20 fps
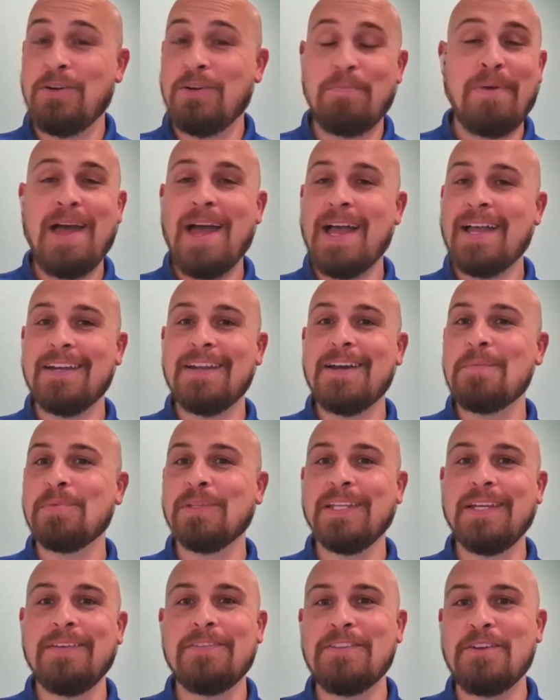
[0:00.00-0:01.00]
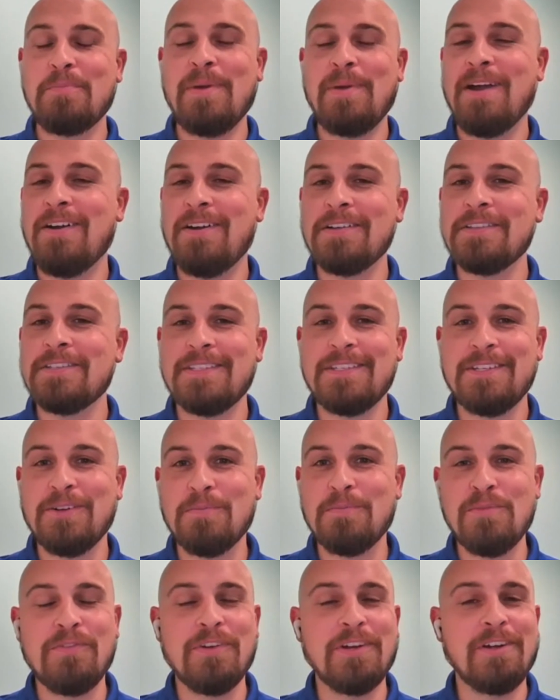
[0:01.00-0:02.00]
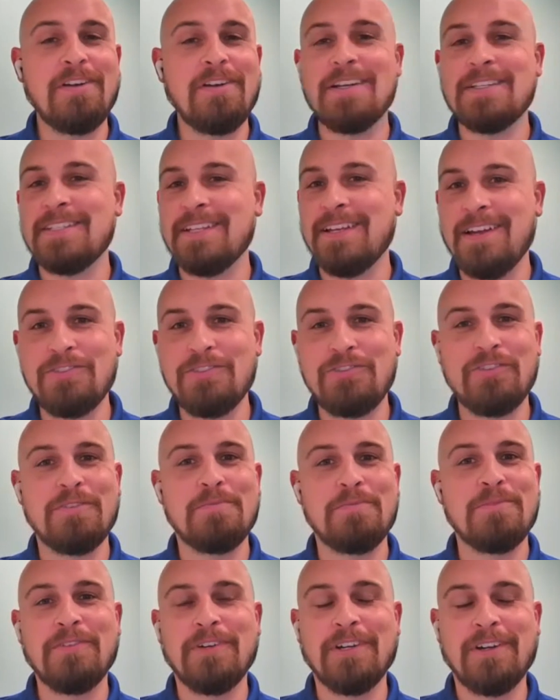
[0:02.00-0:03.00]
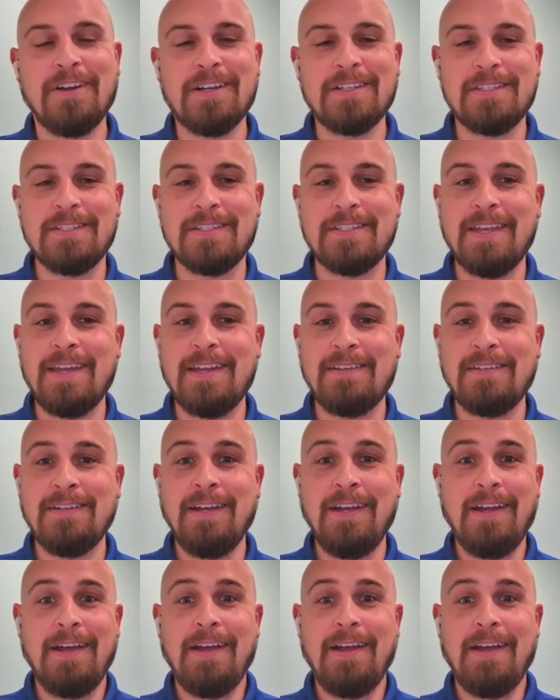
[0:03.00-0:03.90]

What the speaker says: packing up, leaving their parents, moving across the country, moving across the state,